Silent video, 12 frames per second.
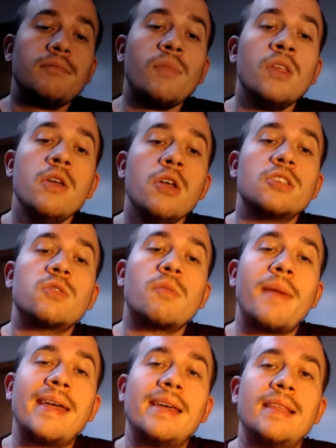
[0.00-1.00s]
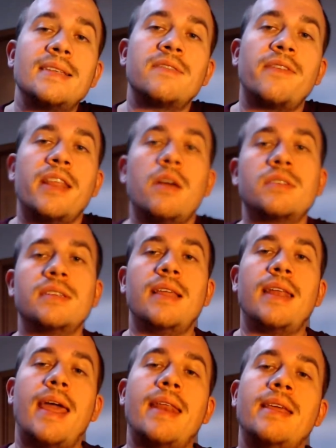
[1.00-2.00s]
So we're making this video to
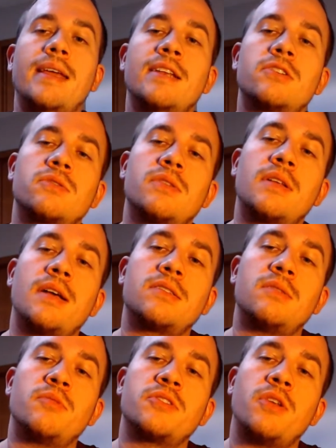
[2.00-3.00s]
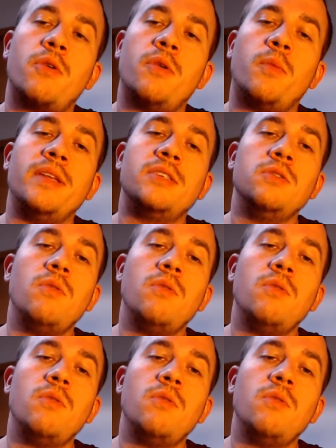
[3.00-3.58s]
let any interested customers know that we do